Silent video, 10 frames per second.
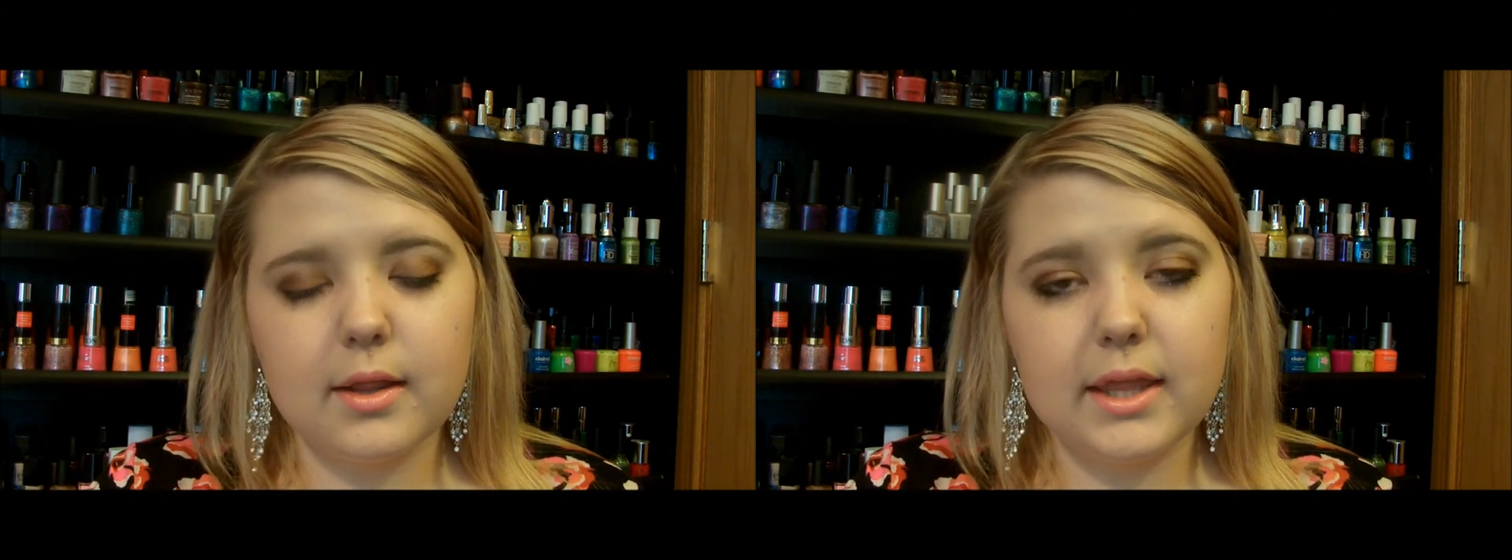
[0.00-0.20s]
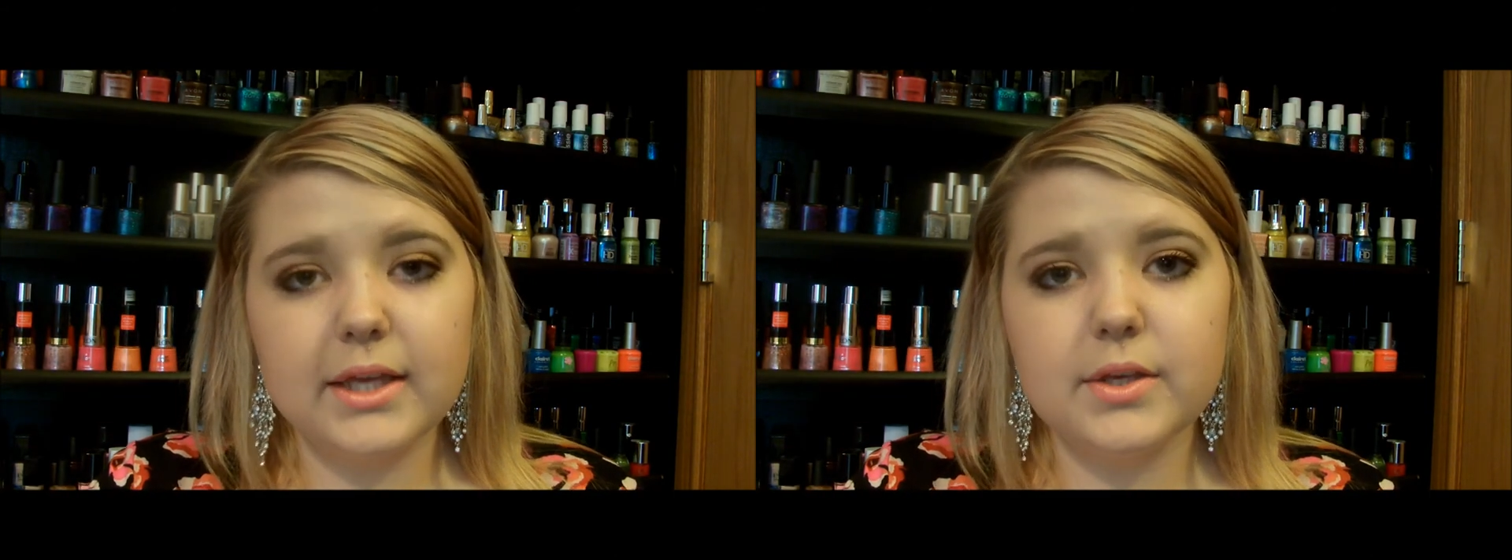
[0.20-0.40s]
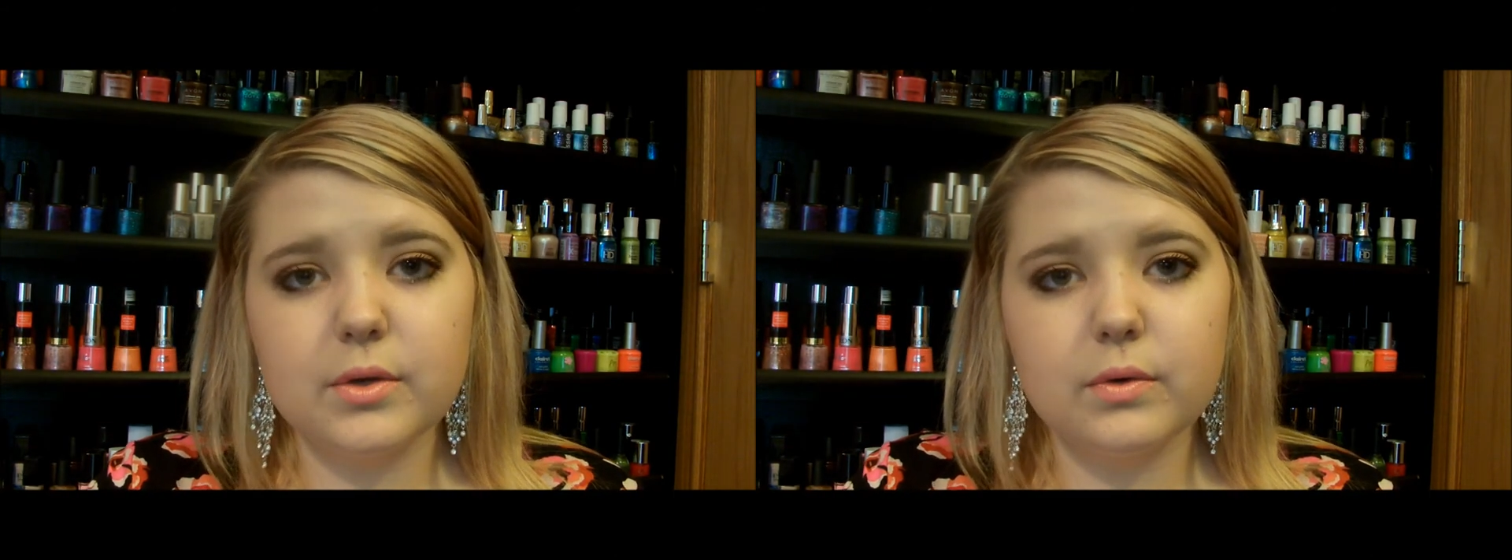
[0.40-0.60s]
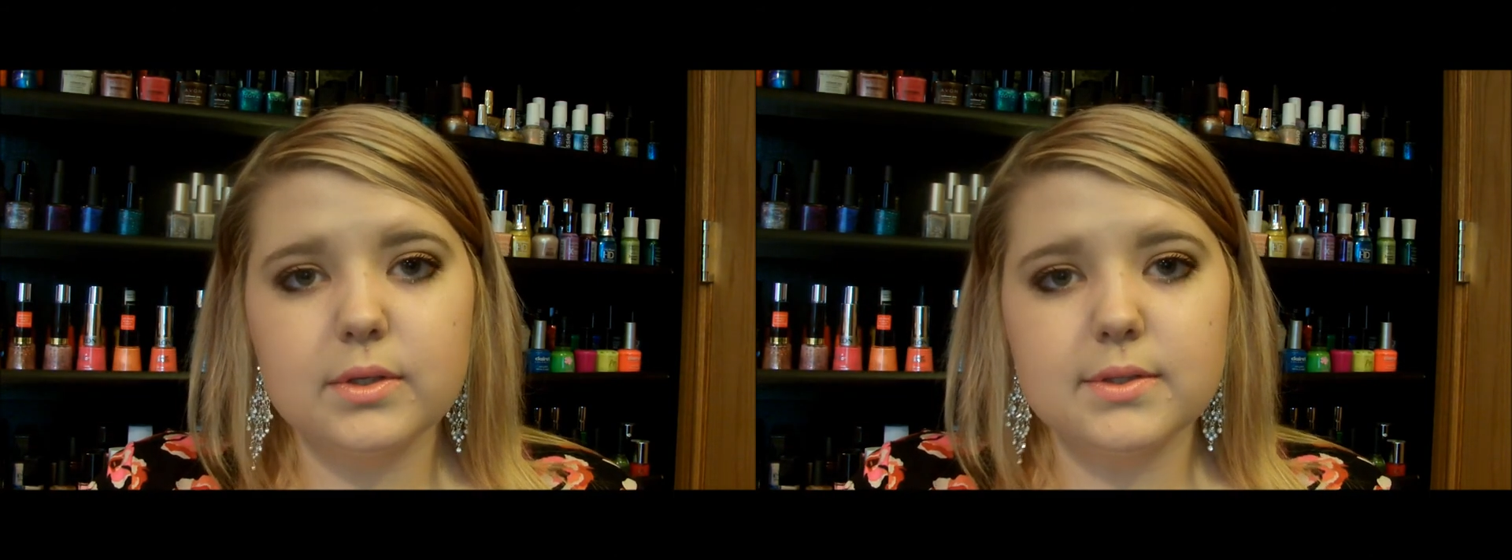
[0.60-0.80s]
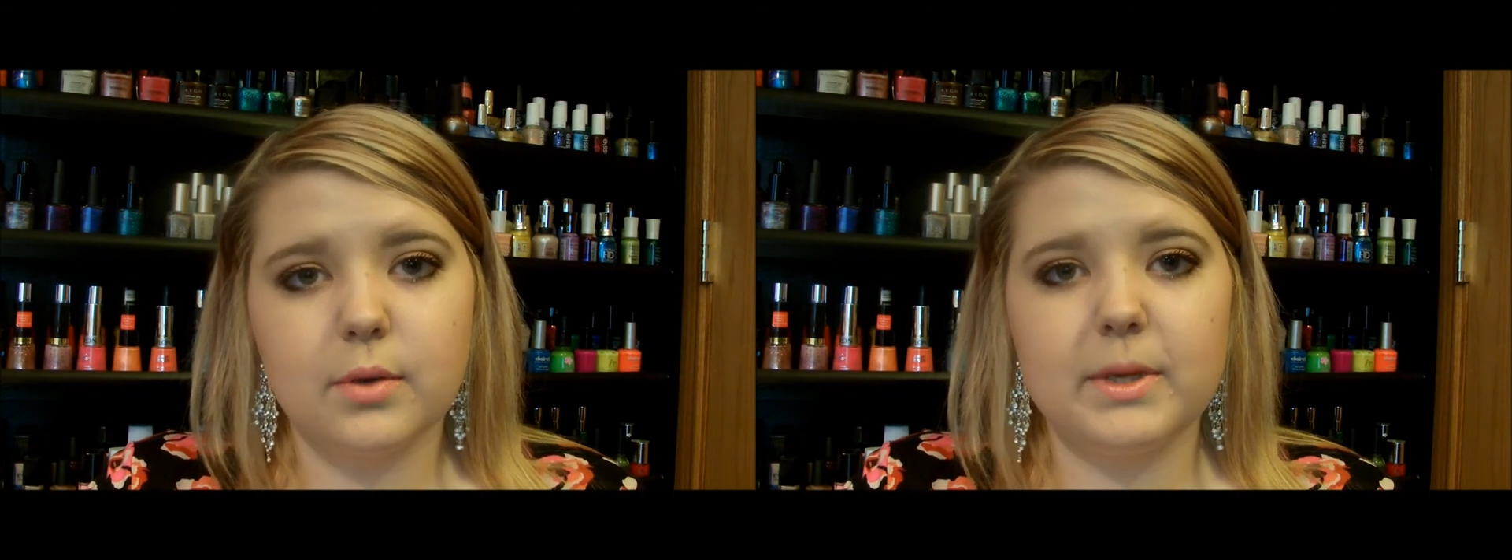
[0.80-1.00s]
thank you
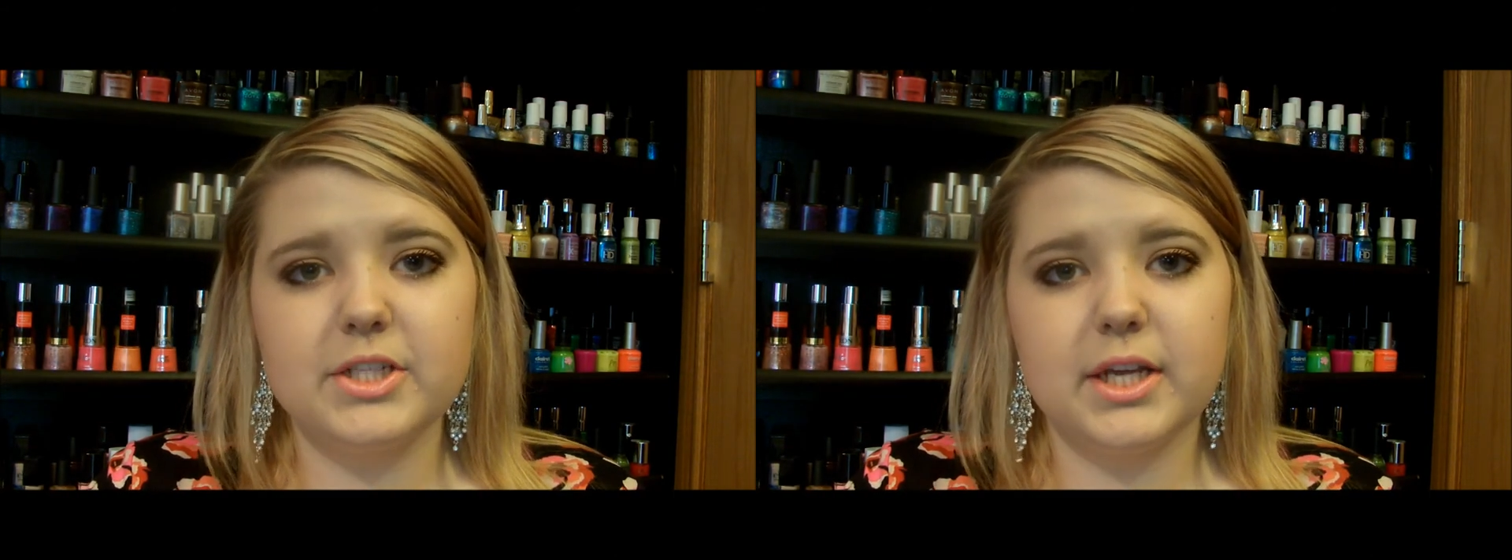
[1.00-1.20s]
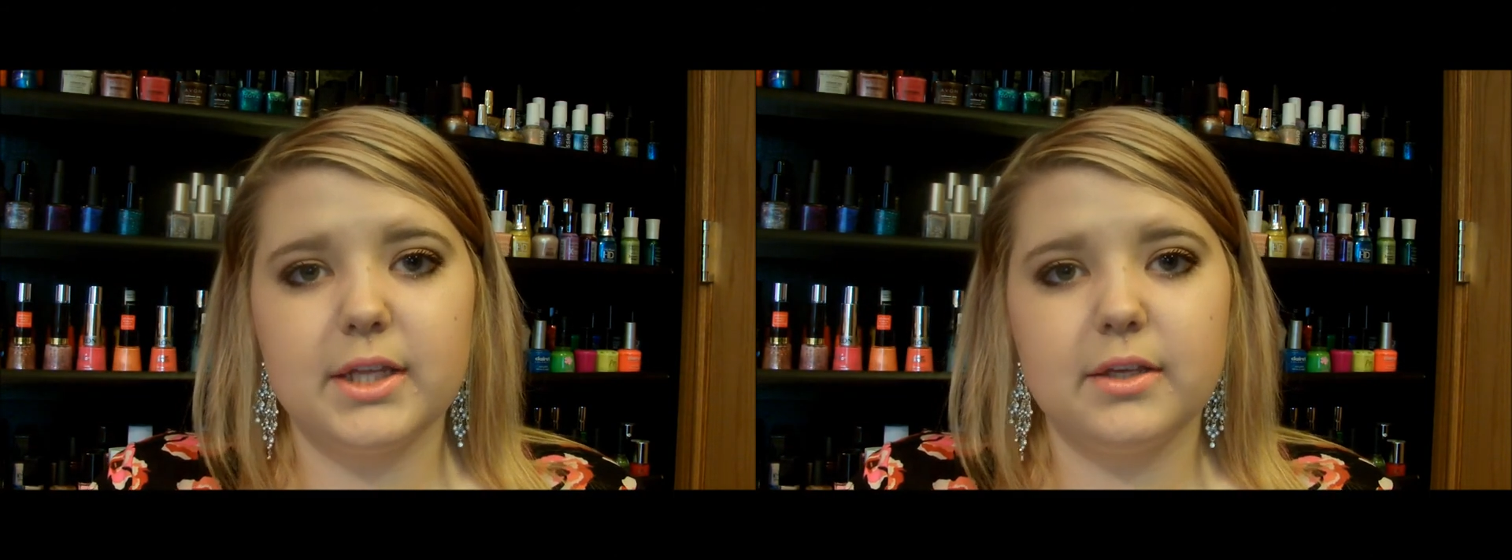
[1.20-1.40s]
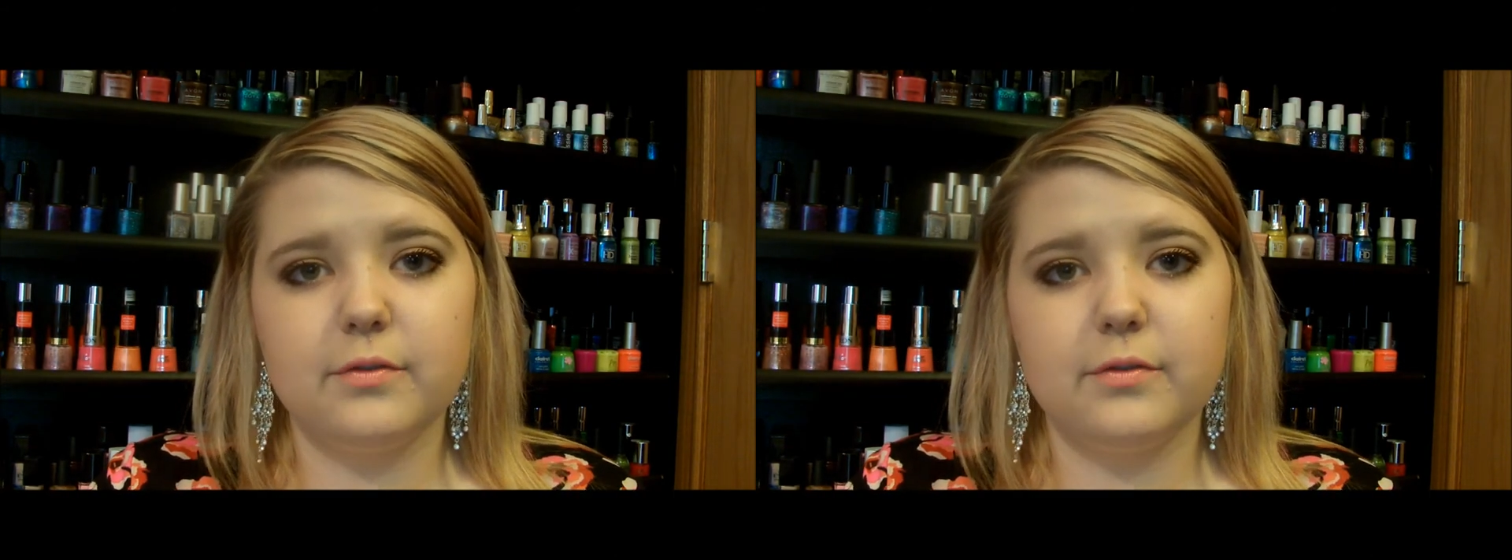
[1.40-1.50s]
so much, Hailey,